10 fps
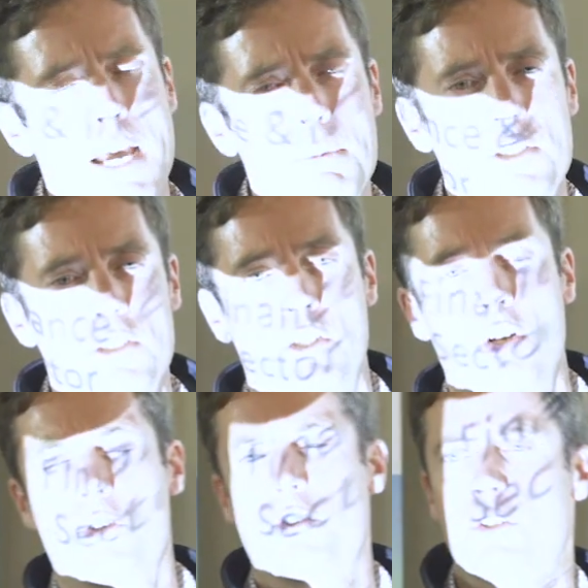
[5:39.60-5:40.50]
How much does it
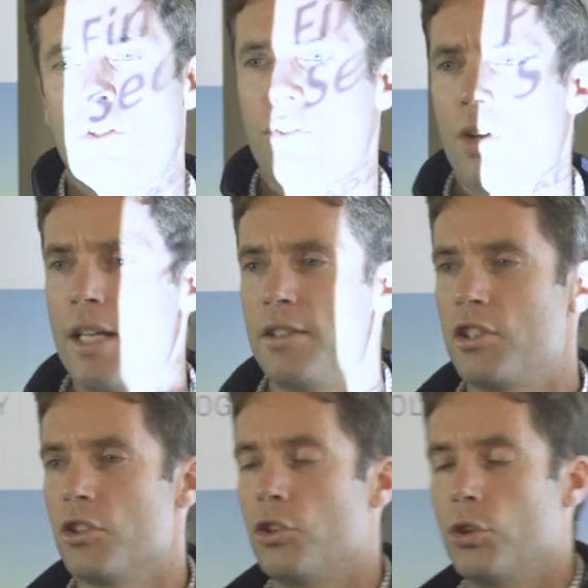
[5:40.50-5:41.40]
cost to
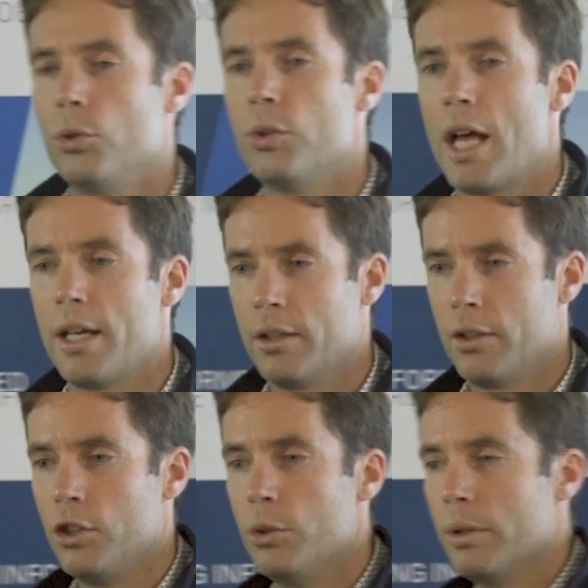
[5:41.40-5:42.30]
transition to that
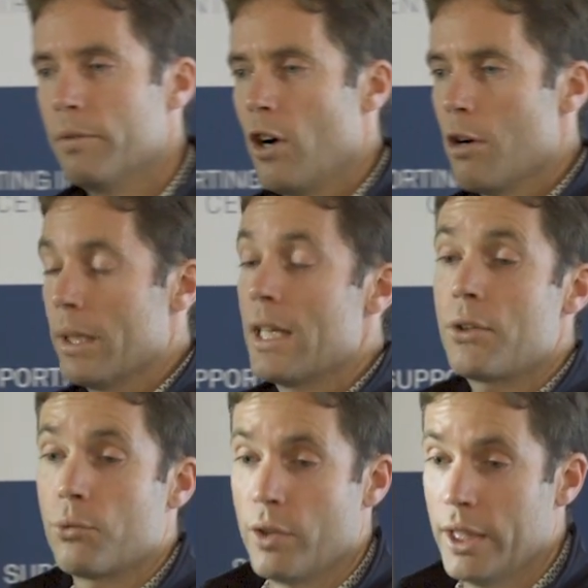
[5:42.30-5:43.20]
new environment? And
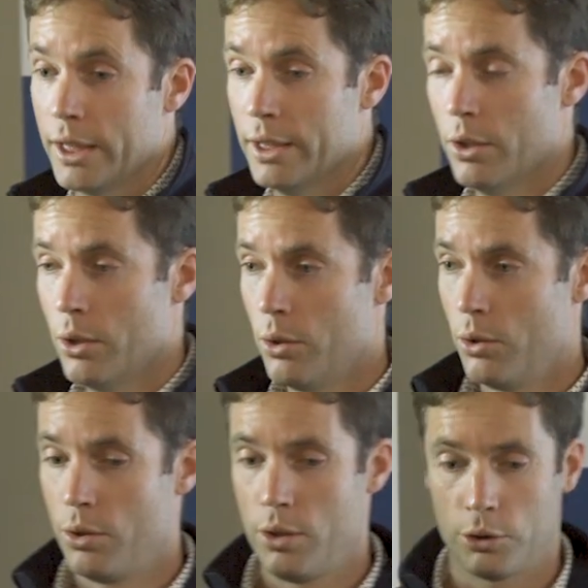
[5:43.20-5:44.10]
that's really,
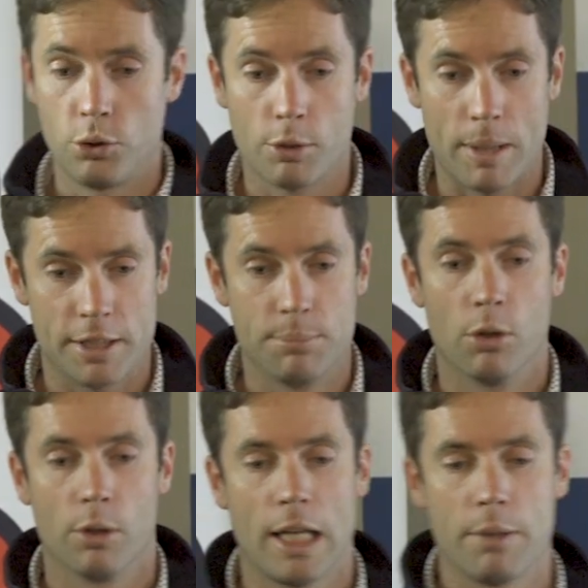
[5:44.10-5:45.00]
I'll talk about this
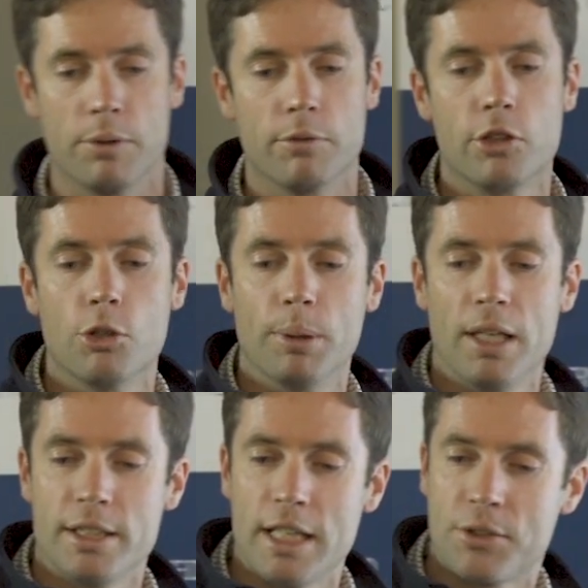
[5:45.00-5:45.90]
more later with renewable
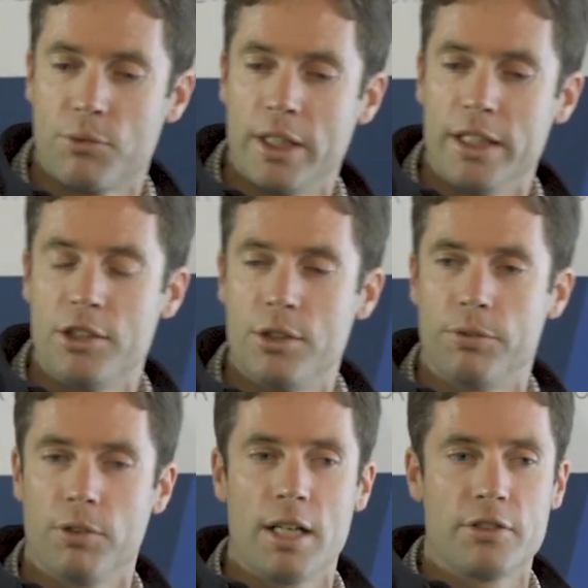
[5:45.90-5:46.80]
energy, that's really an issue
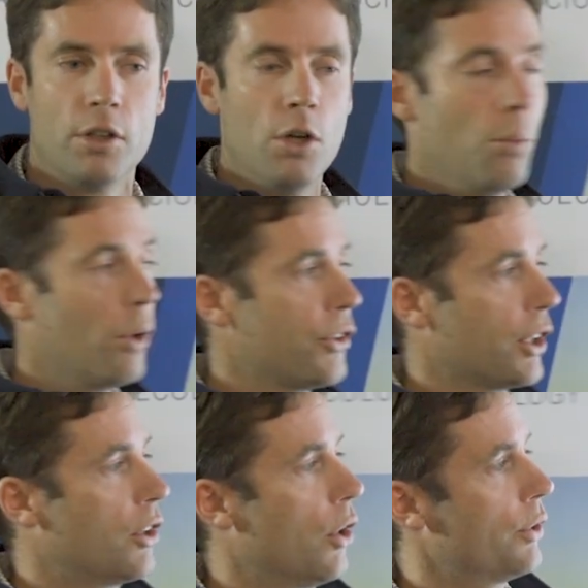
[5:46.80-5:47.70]
for us. What is
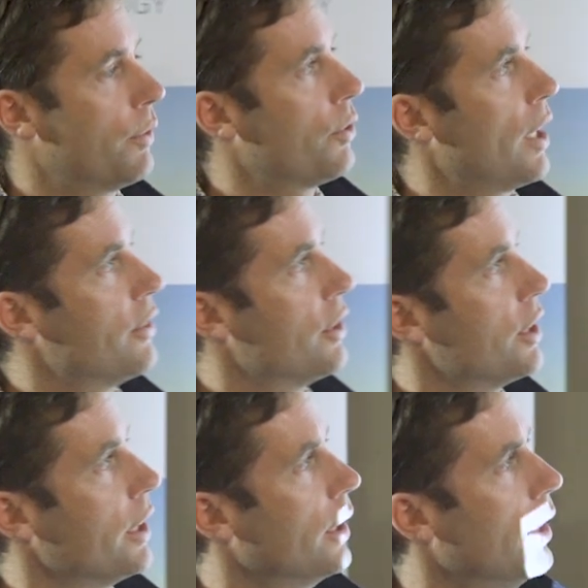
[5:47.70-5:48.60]
the cost of
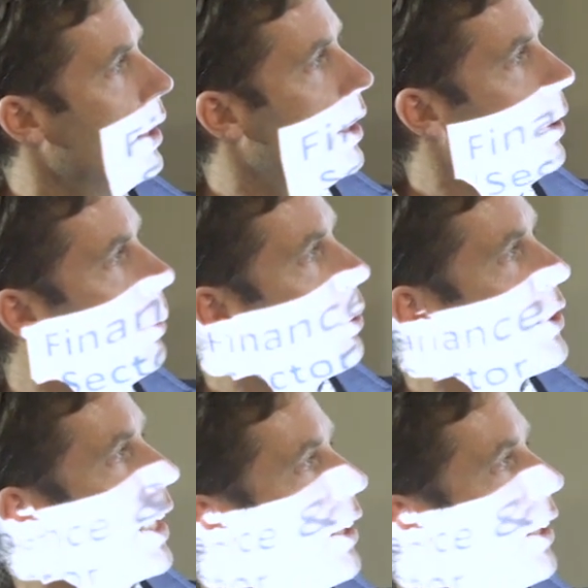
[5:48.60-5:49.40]
transitioning? What's our